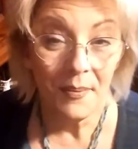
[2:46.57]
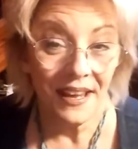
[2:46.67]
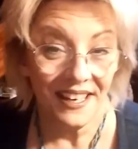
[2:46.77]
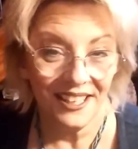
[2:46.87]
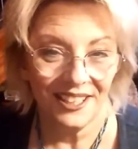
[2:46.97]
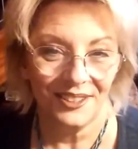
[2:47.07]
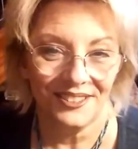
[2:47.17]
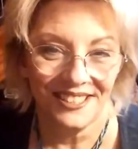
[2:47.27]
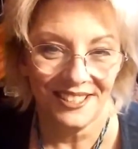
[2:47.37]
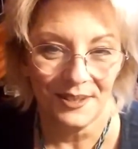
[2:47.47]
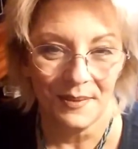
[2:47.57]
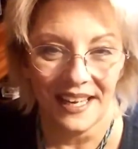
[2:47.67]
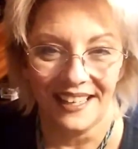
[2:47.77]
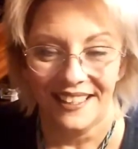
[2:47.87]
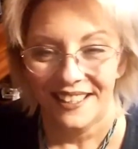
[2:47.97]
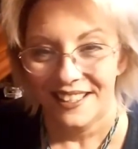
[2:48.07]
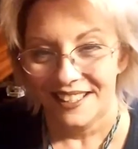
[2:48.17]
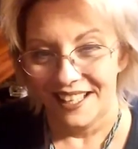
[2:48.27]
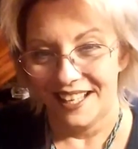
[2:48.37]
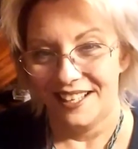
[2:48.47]
my painting clothes. These are my
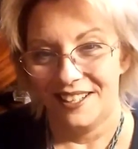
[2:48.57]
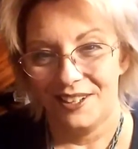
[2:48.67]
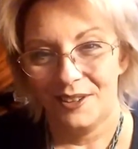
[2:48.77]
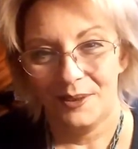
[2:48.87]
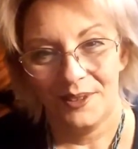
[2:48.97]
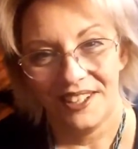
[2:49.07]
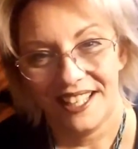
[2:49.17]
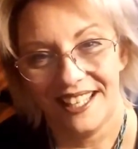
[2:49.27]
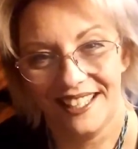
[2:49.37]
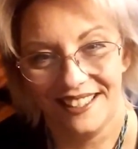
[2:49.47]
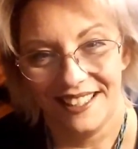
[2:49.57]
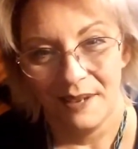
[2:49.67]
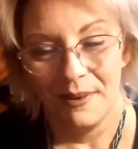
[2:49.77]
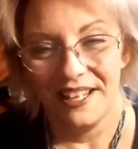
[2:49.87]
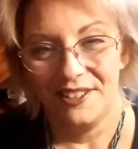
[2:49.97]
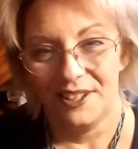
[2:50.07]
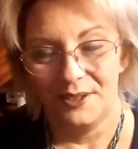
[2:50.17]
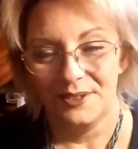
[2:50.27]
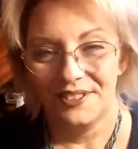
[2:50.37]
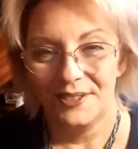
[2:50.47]
and go to work and get paid
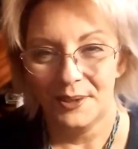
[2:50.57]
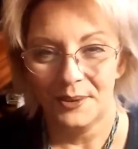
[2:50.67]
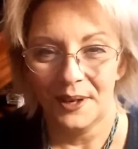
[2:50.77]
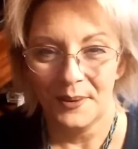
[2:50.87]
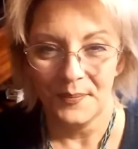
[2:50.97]
clothes. So,